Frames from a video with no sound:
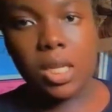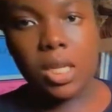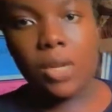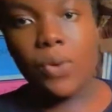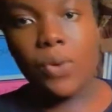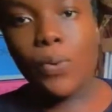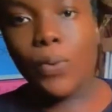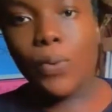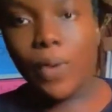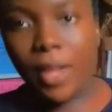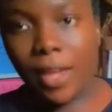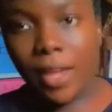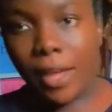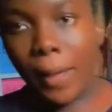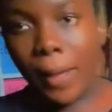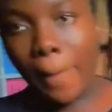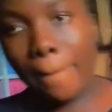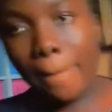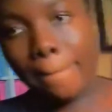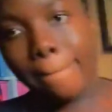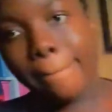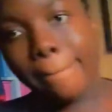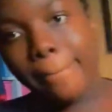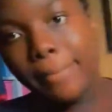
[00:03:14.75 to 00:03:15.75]
Okay,
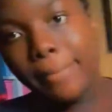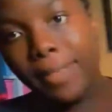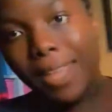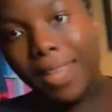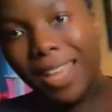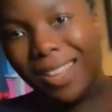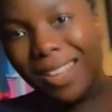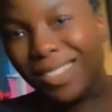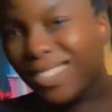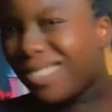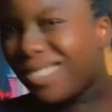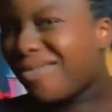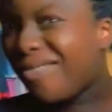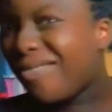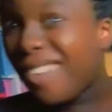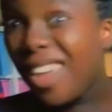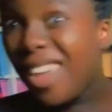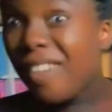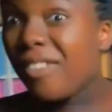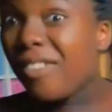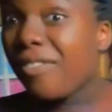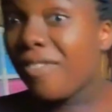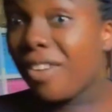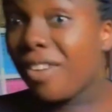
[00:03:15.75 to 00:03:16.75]
yes, it's
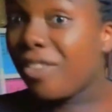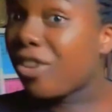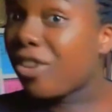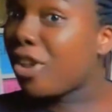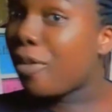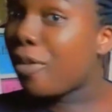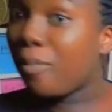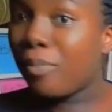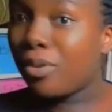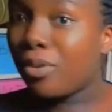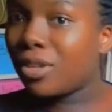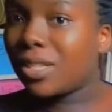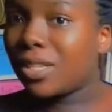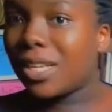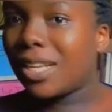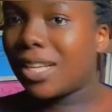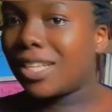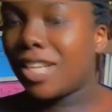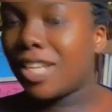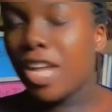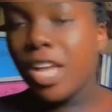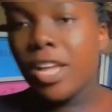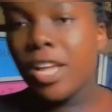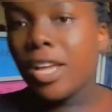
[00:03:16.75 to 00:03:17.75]
very, very
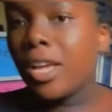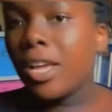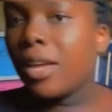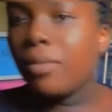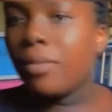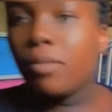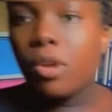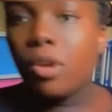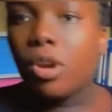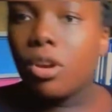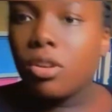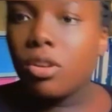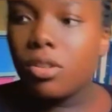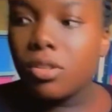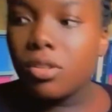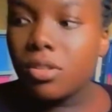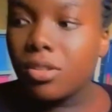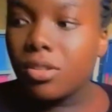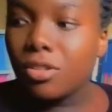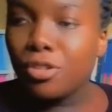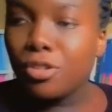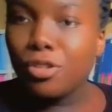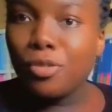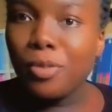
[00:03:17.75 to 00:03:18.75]
important
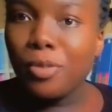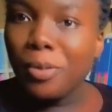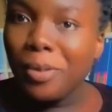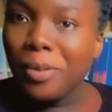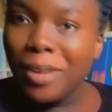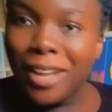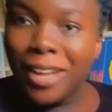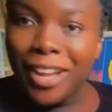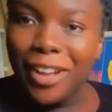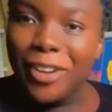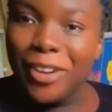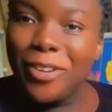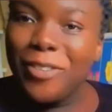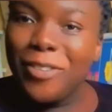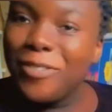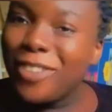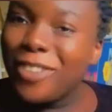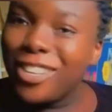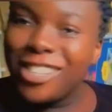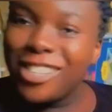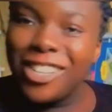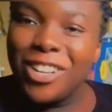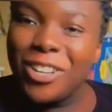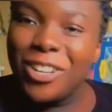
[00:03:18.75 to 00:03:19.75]
because you maybe can
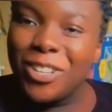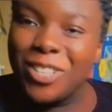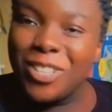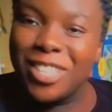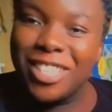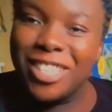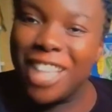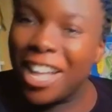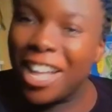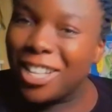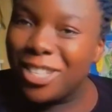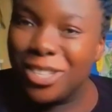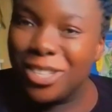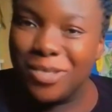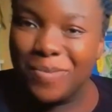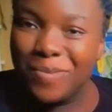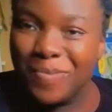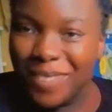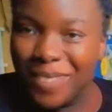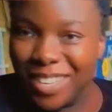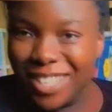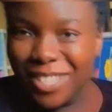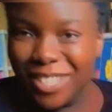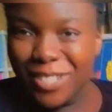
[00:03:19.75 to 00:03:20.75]
obviously not stand to
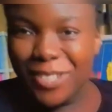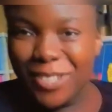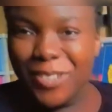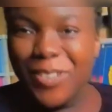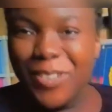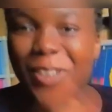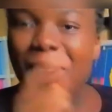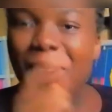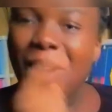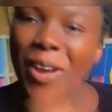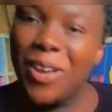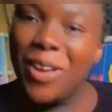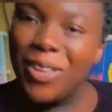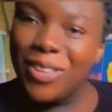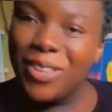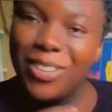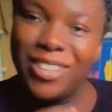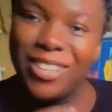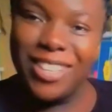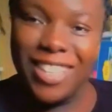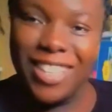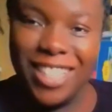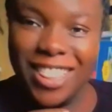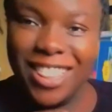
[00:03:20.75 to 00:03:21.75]
bed. So you
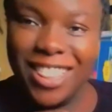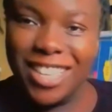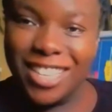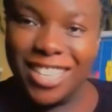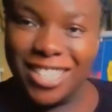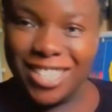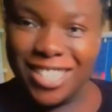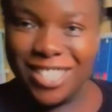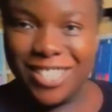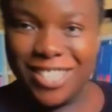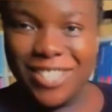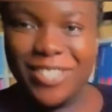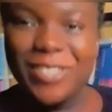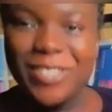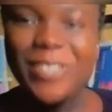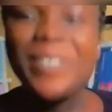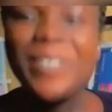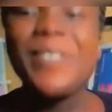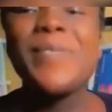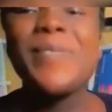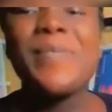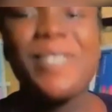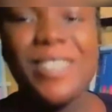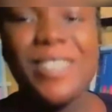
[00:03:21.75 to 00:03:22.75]
need this, you know,
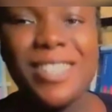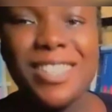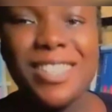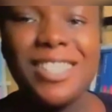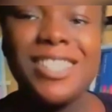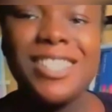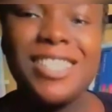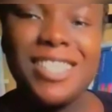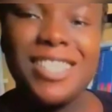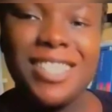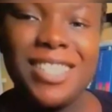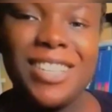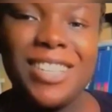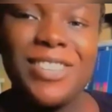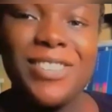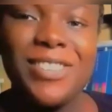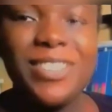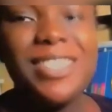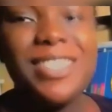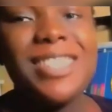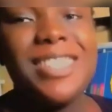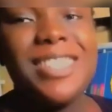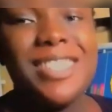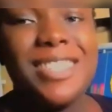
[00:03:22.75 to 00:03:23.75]
you need this, yeah, you
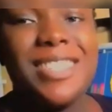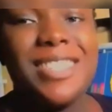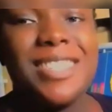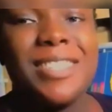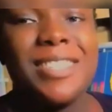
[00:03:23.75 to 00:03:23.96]
need it.